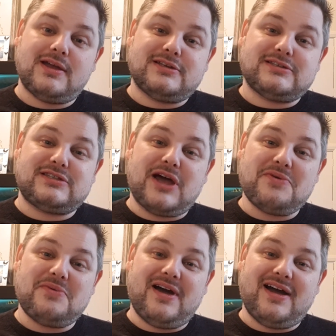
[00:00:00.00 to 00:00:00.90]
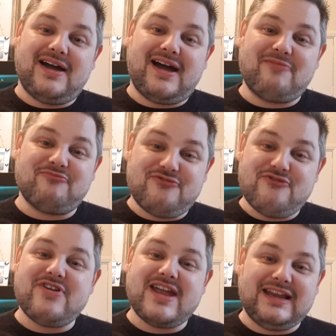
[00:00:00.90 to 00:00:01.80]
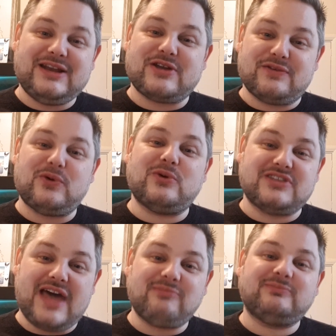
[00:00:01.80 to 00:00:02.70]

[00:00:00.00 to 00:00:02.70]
So I'm really looking forward to that.